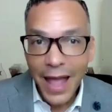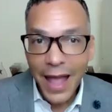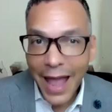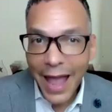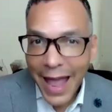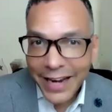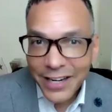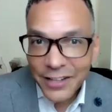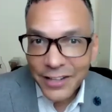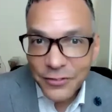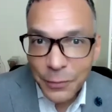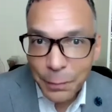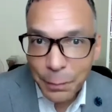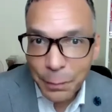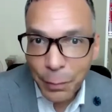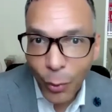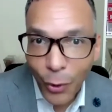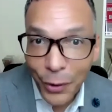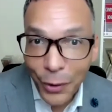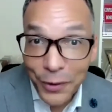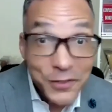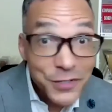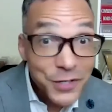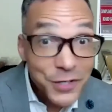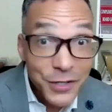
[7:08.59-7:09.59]
And it's
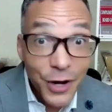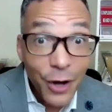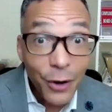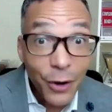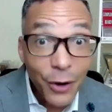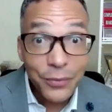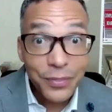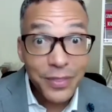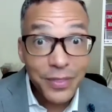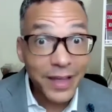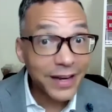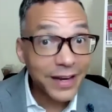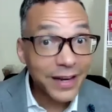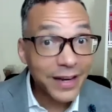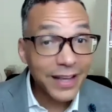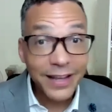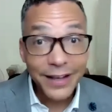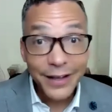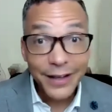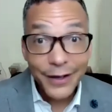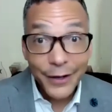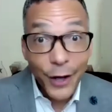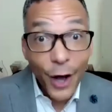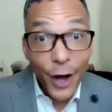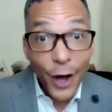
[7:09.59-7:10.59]
important to note that a
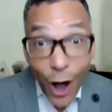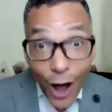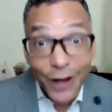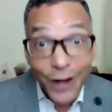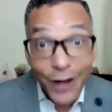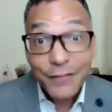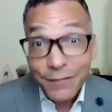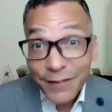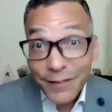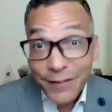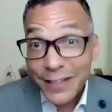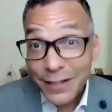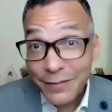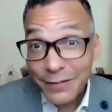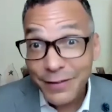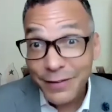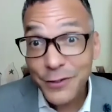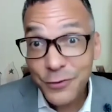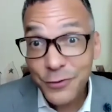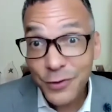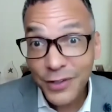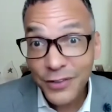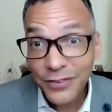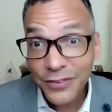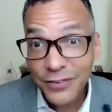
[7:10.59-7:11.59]
conflict of
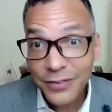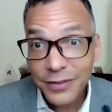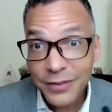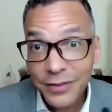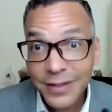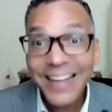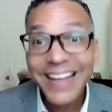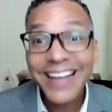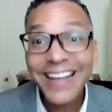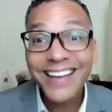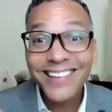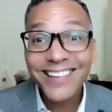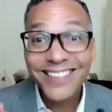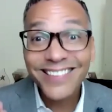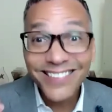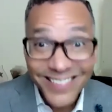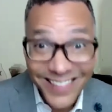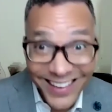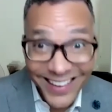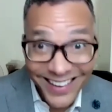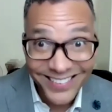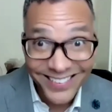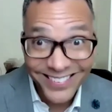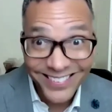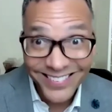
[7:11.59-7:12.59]
interest
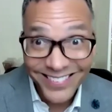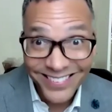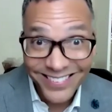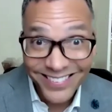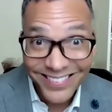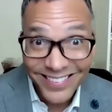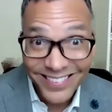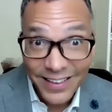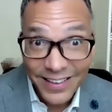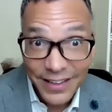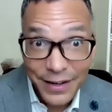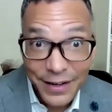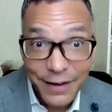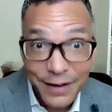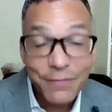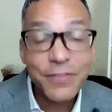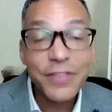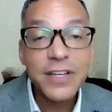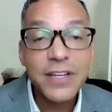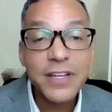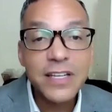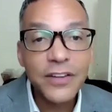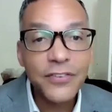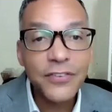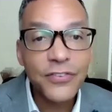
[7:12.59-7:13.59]
exists if the
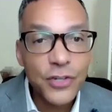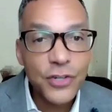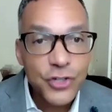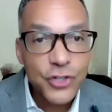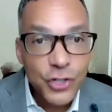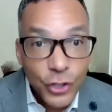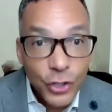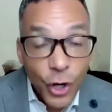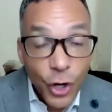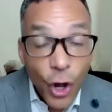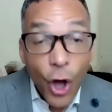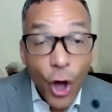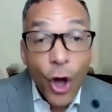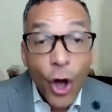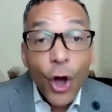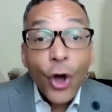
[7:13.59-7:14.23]
decision